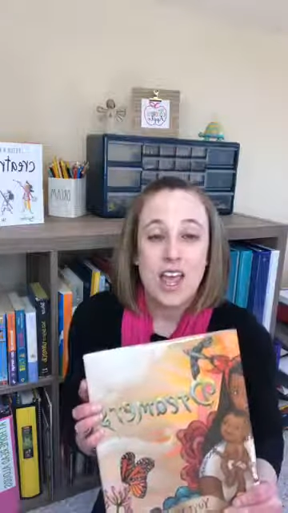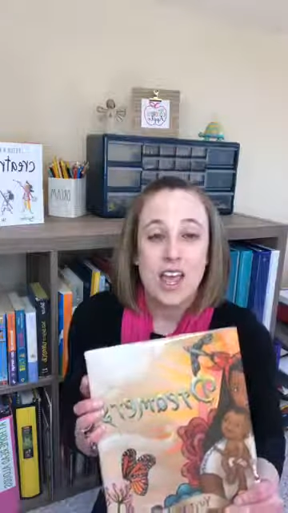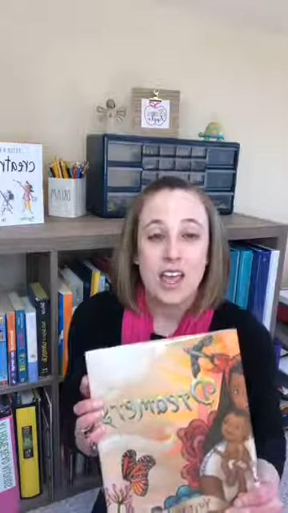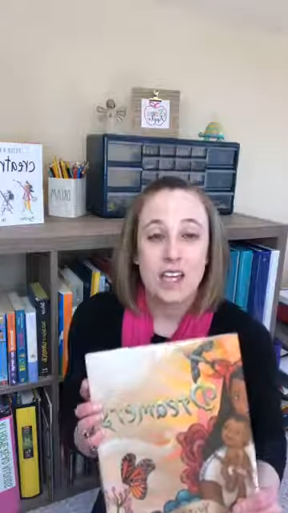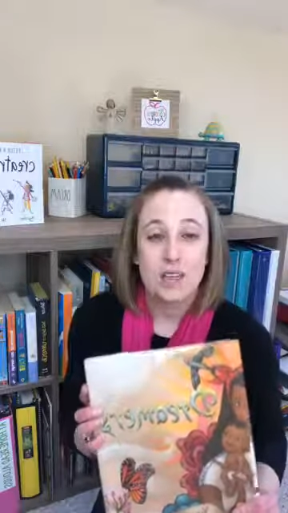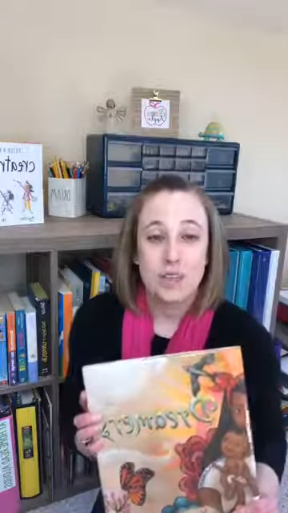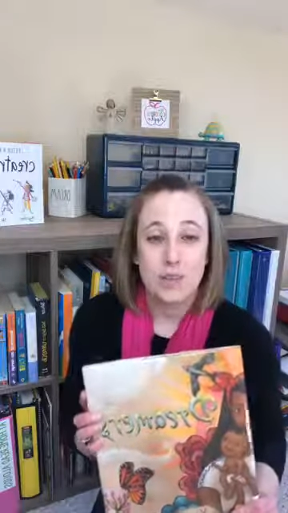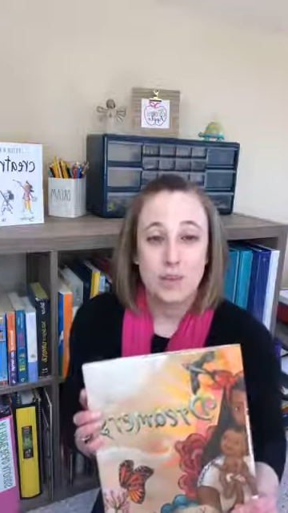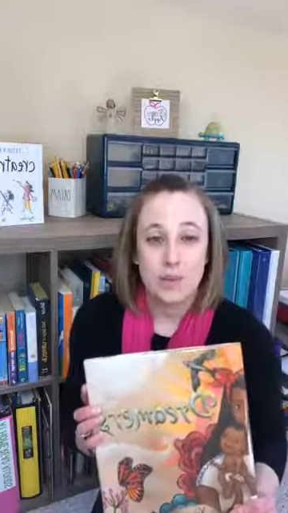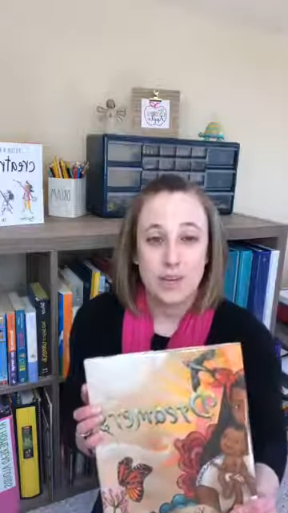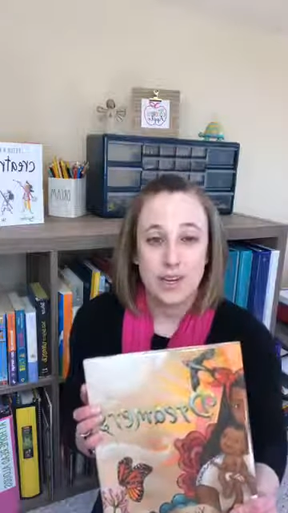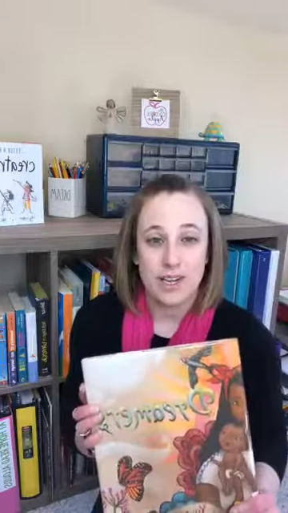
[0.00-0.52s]

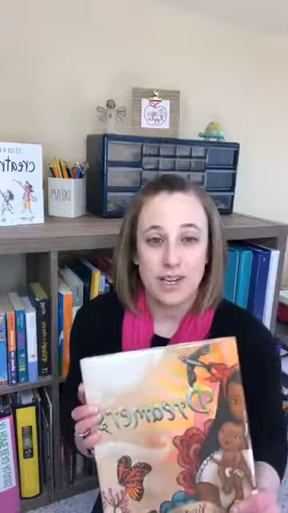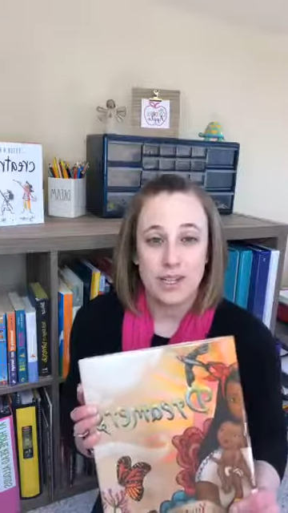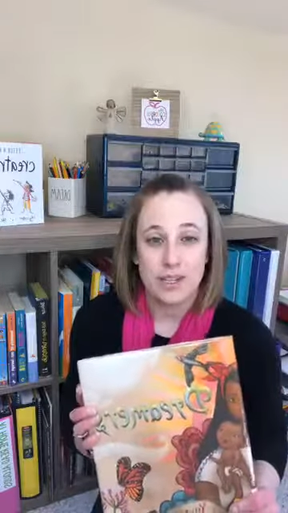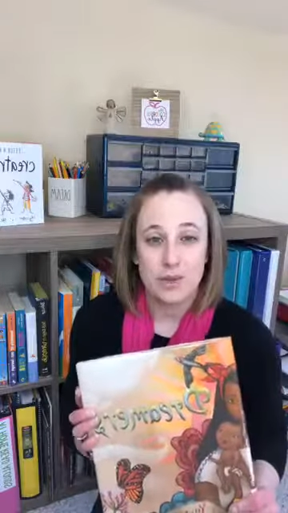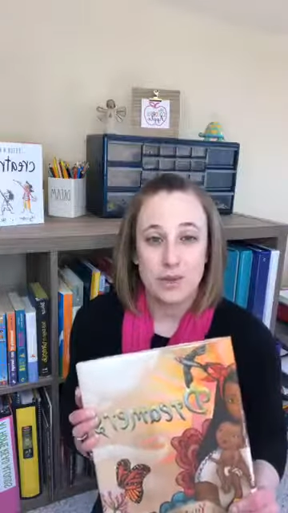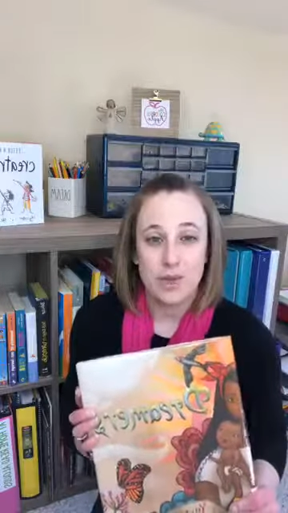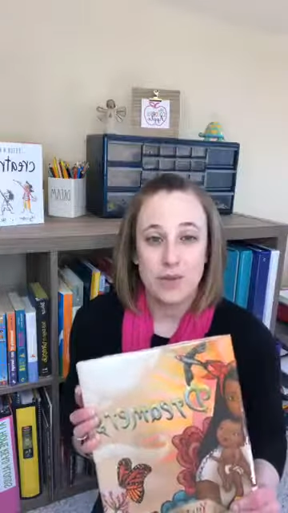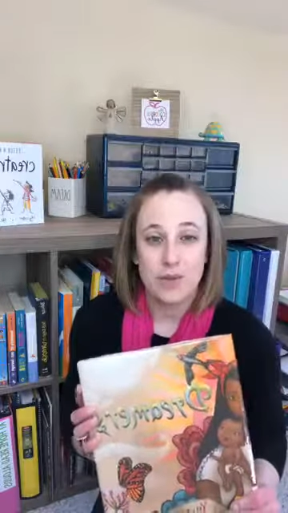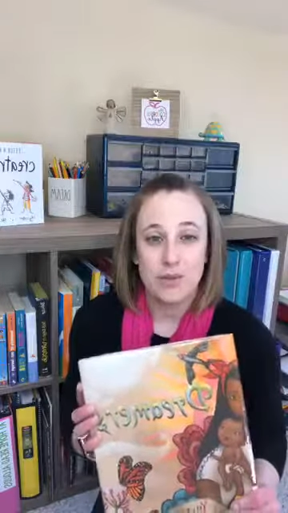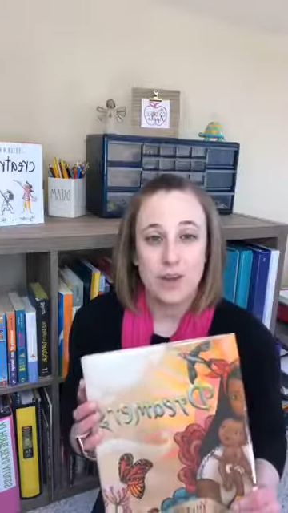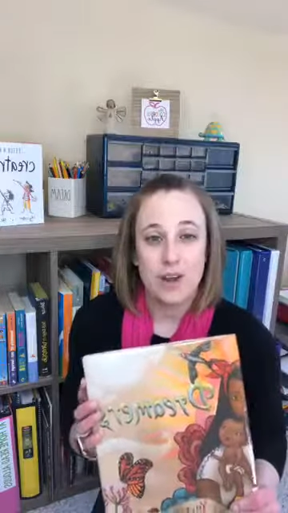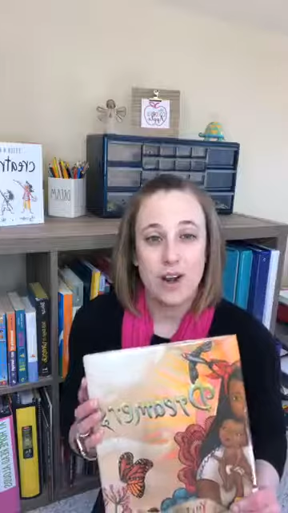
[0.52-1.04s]
and join me next
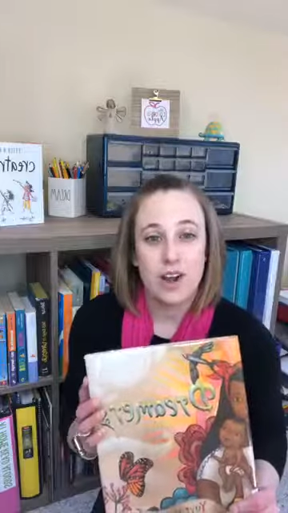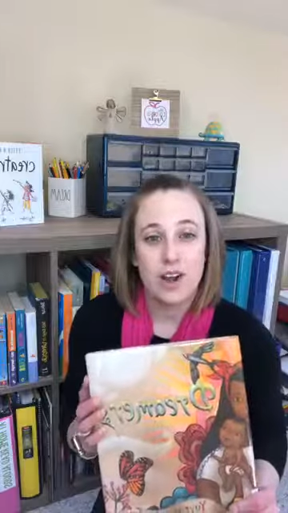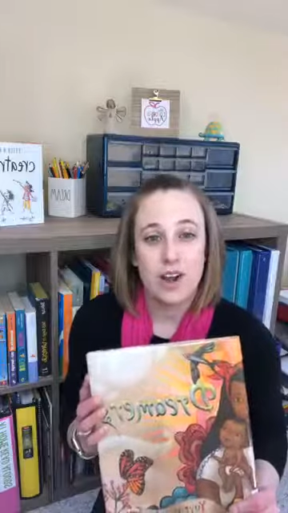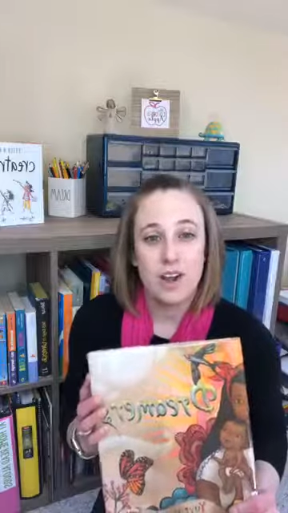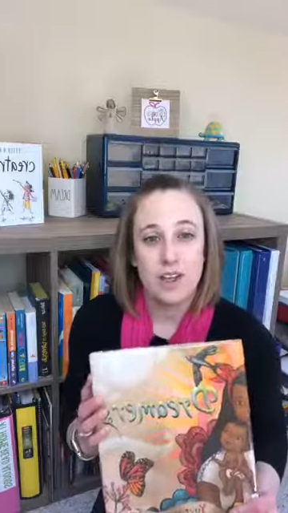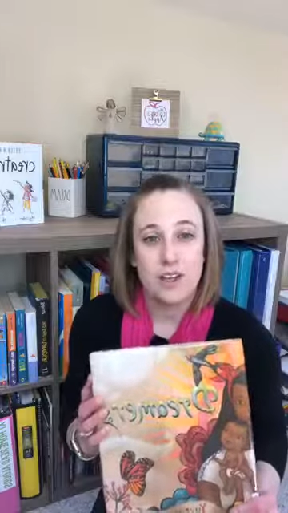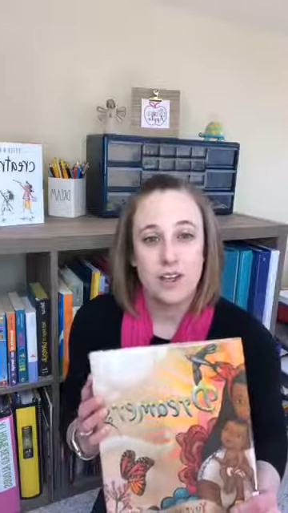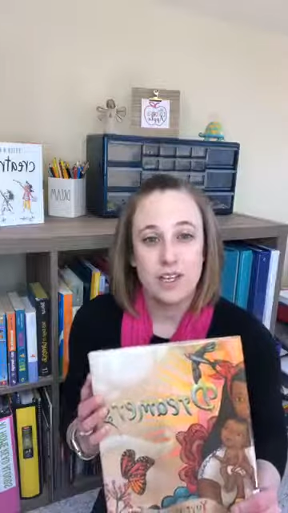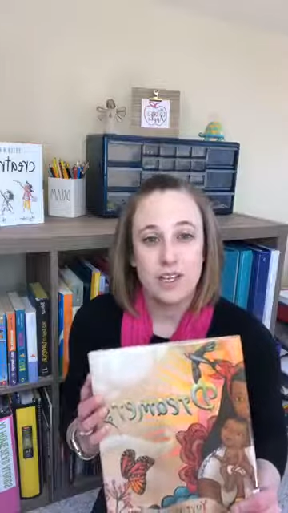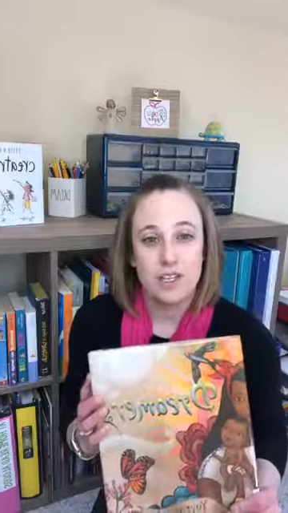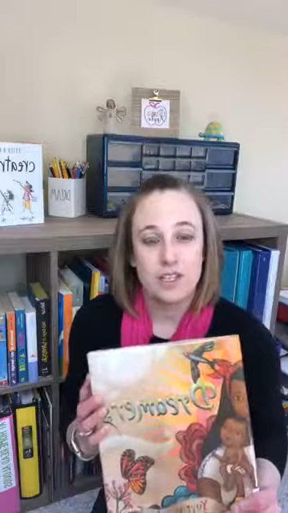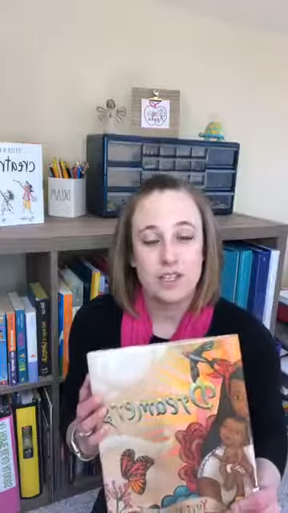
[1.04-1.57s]
week for
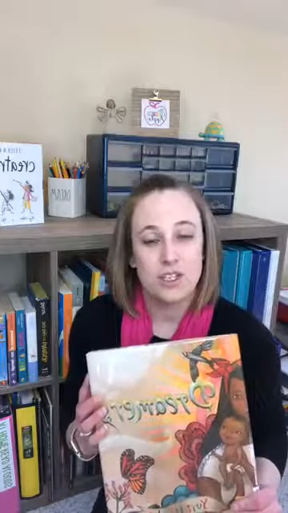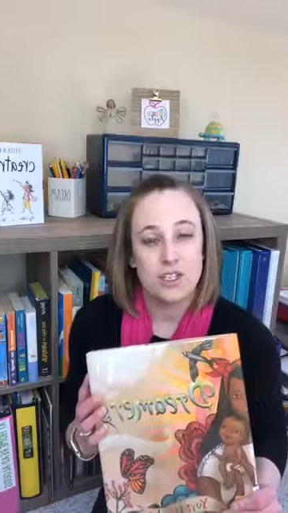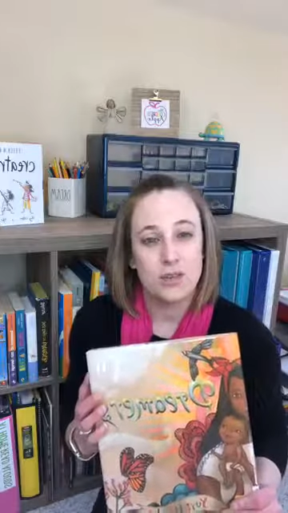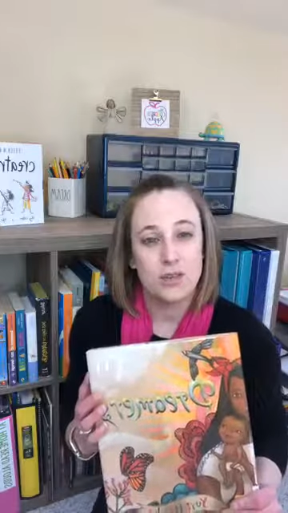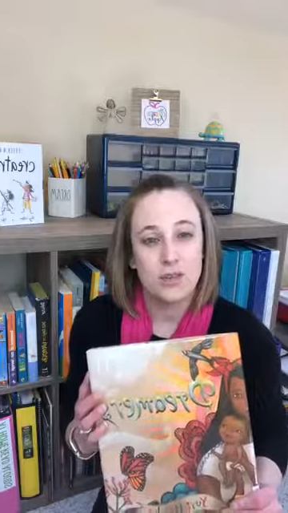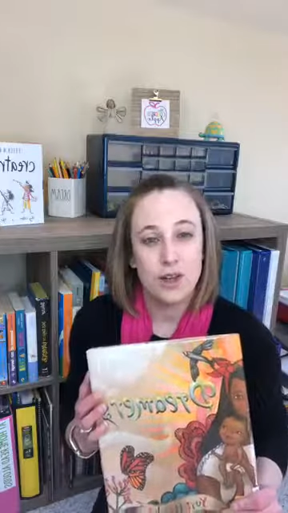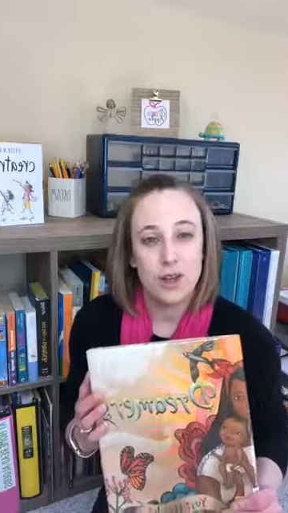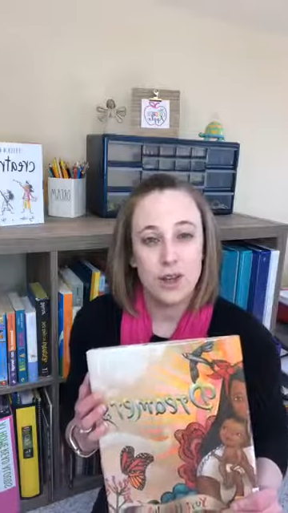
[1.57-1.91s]
another edition of